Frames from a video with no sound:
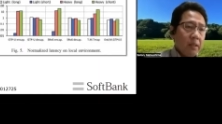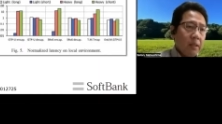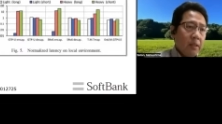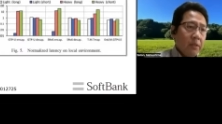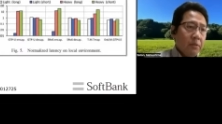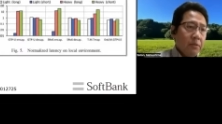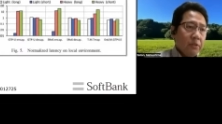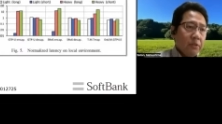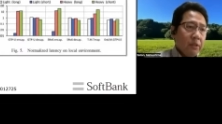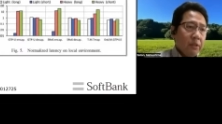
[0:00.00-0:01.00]
You can
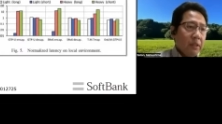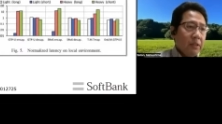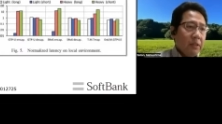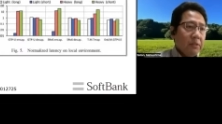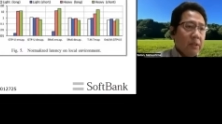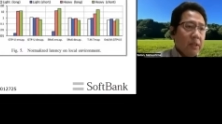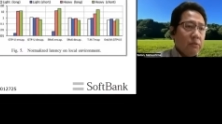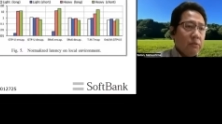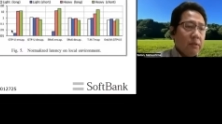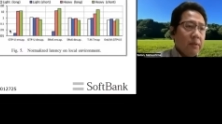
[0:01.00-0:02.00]
see the latency as
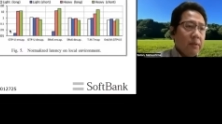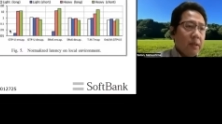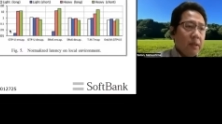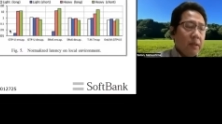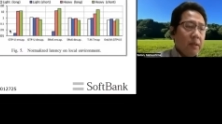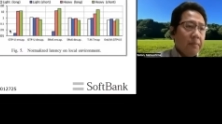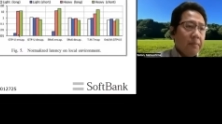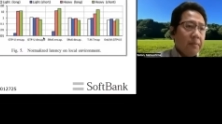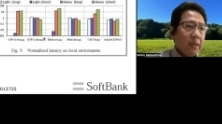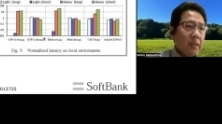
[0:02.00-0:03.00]
well.
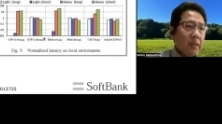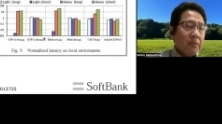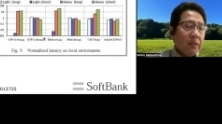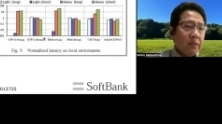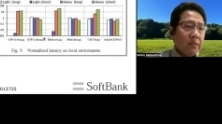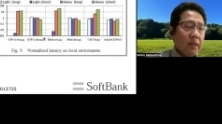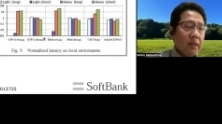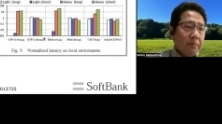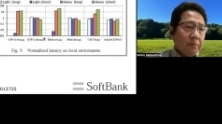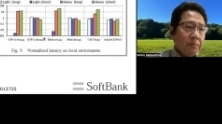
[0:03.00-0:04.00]
At that
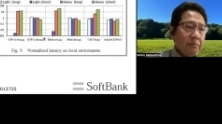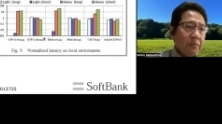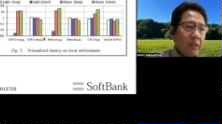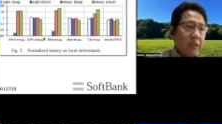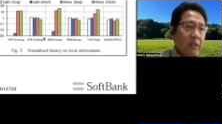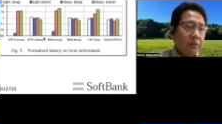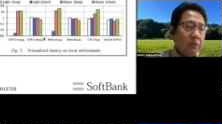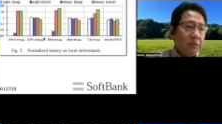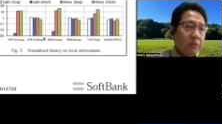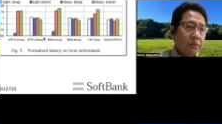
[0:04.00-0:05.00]
time, we need
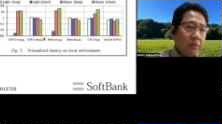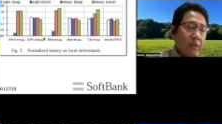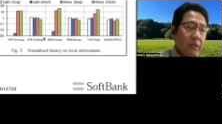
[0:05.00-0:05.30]
to keep